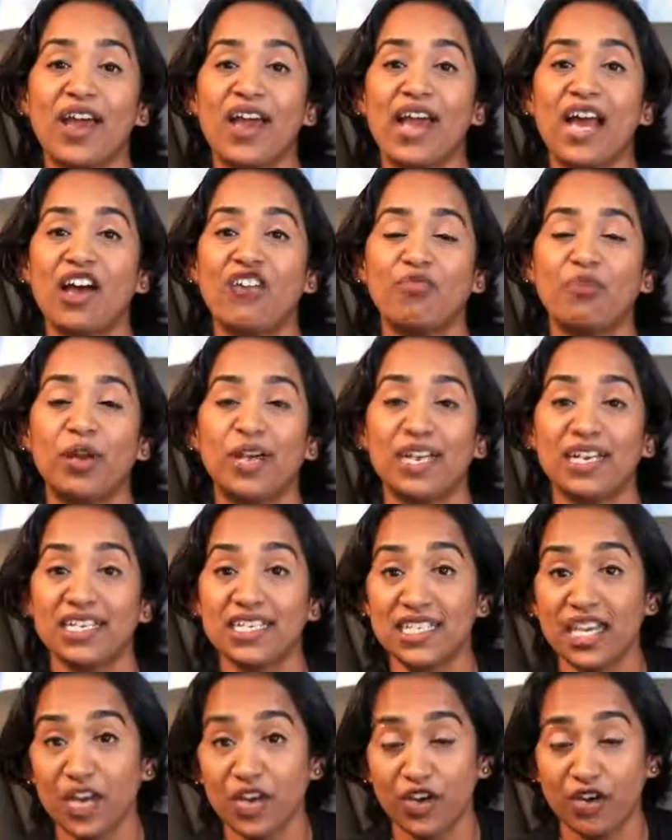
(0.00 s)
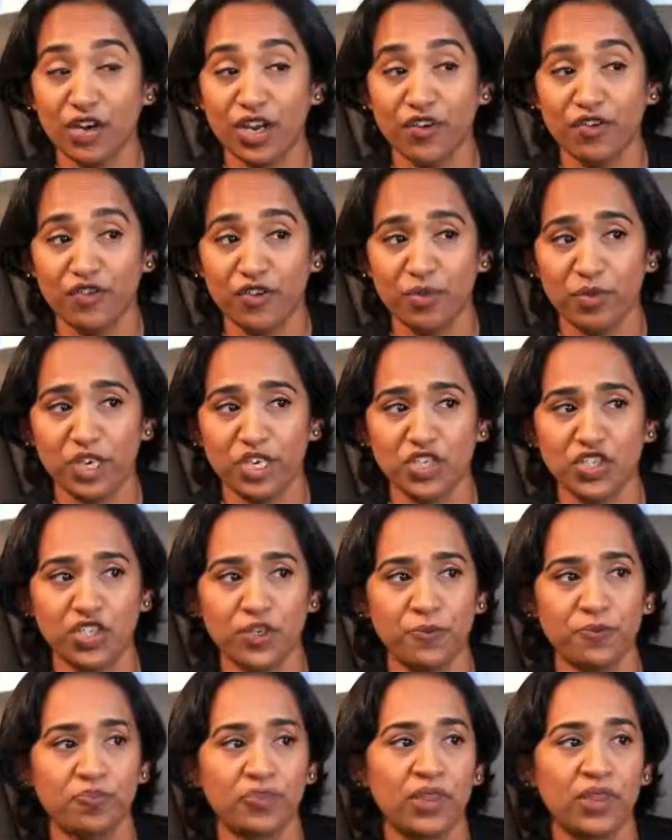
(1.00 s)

have my entire information.